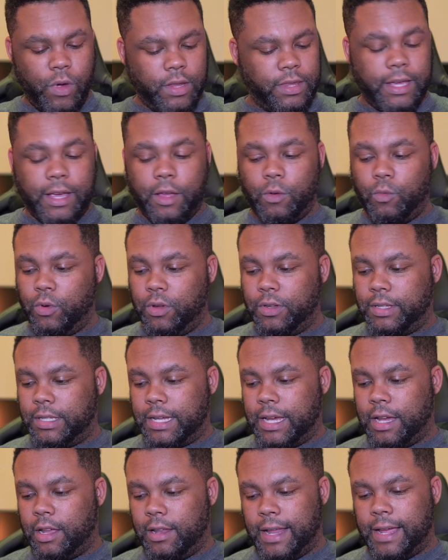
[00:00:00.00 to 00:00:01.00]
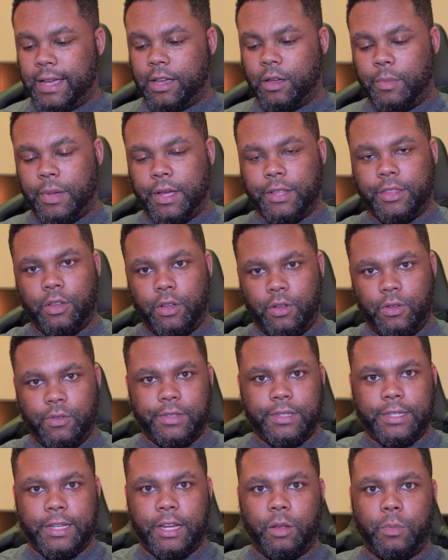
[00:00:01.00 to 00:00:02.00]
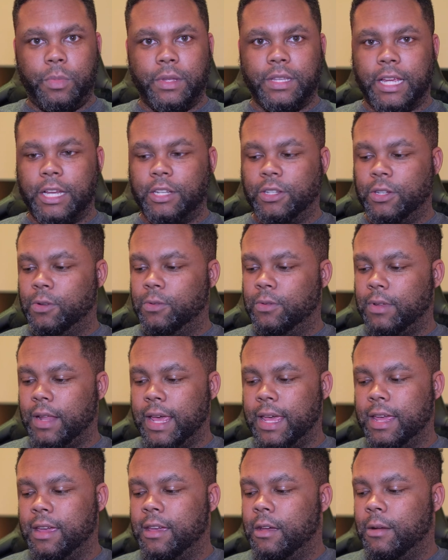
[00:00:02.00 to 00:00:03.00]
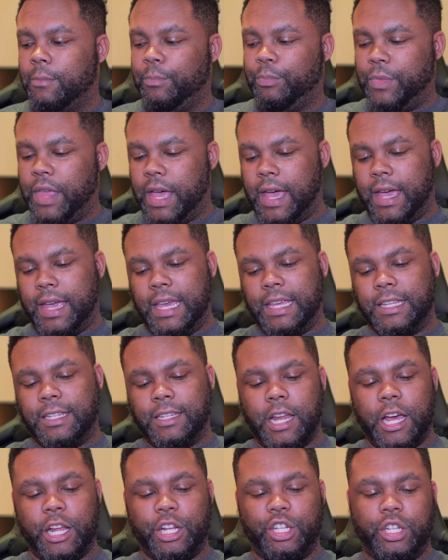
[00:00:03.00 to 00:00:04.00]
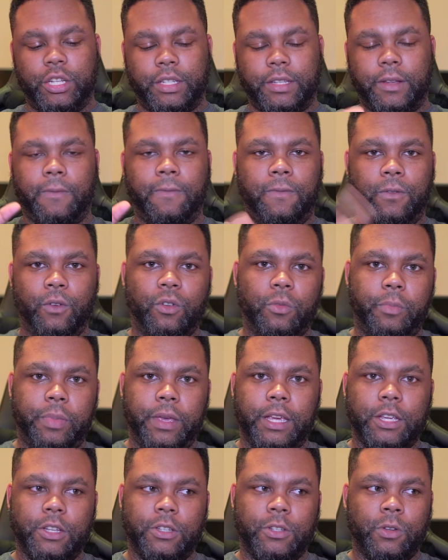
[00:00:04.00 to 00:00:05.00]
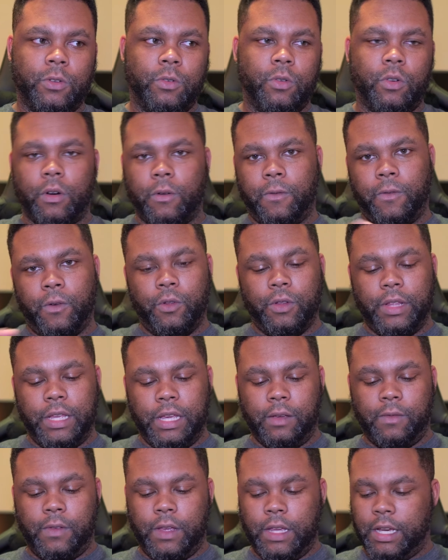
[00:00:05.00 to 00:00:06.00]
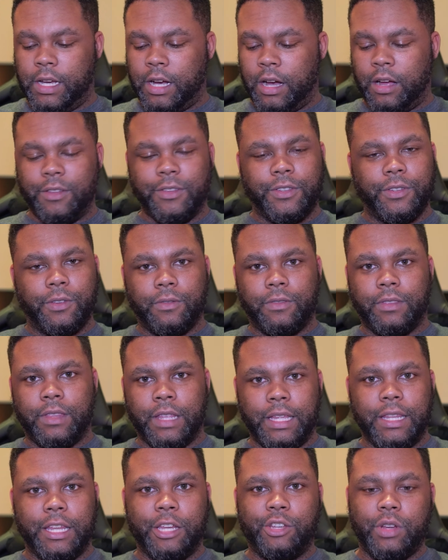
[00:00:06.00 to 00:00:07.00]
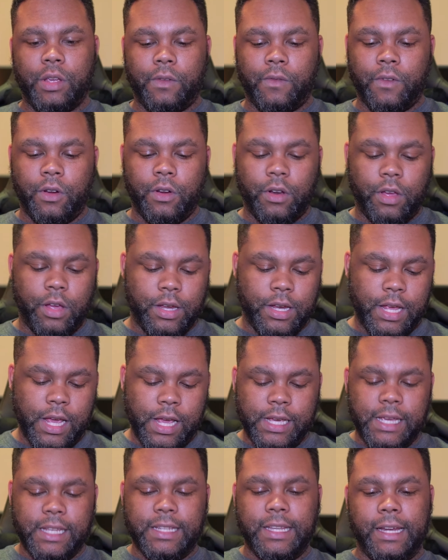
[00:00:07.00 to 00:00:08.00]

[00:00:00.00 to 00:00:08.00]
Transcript: one thing I will say I like about the whole setup is I do like that it's not just a full Pikachu or a full Eevee console thing that you have going on, is